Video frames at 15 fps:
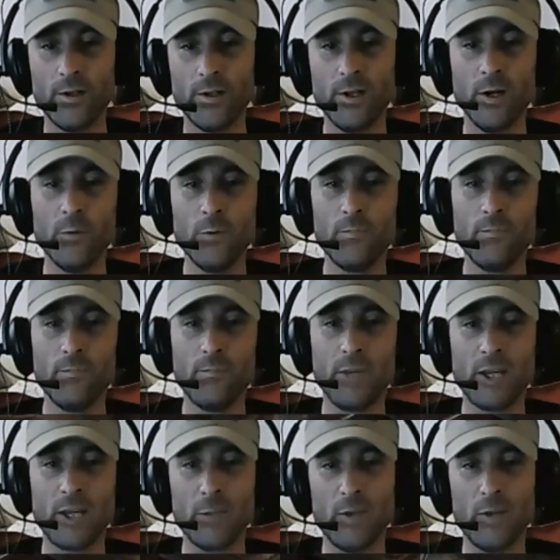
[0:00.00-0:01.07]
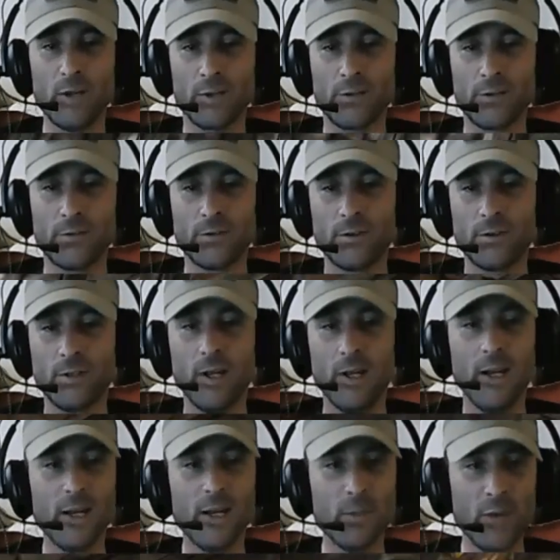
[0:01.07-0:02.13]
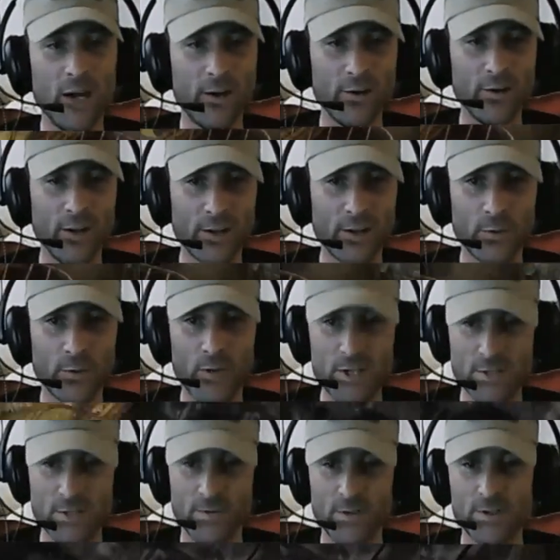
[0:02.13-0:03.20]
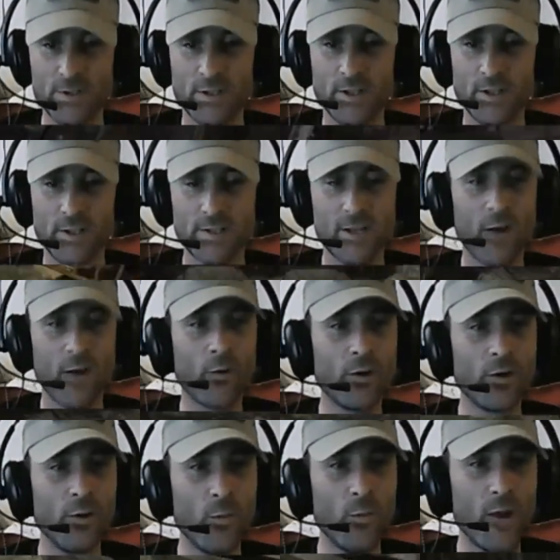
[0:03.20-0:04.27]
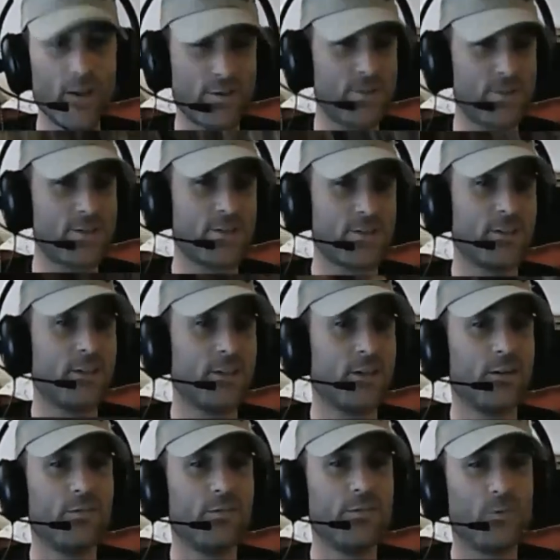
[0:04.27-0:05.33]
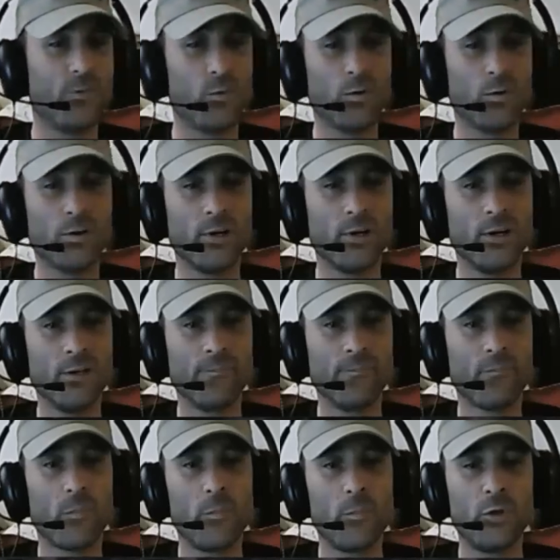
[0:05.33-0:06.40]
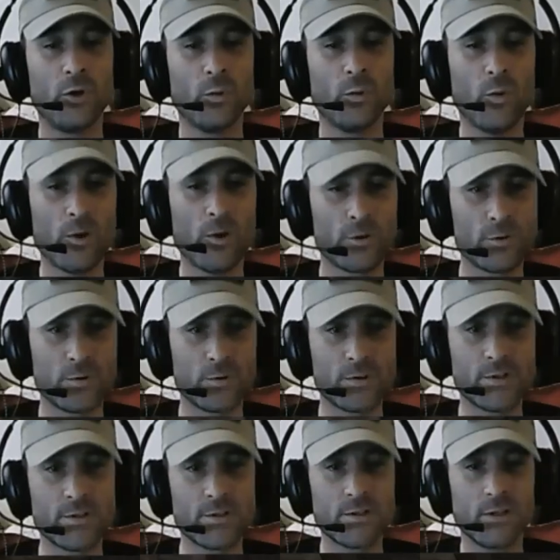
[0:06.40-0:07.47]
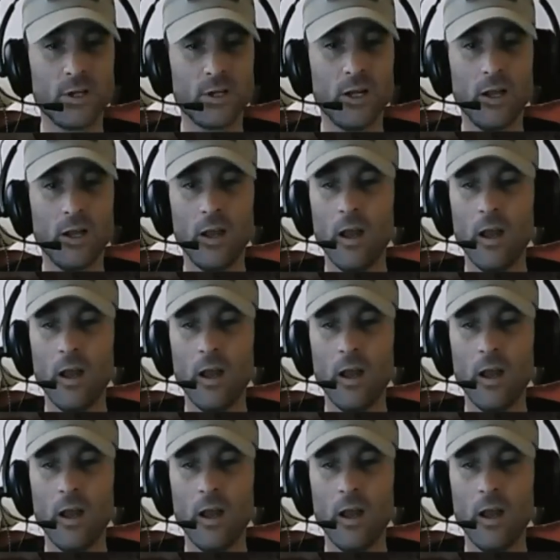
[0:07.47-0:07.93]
Wow. You know, picky beggars. Yeah, he could be out here like the rest of us, scouring the wastes for pure water sources.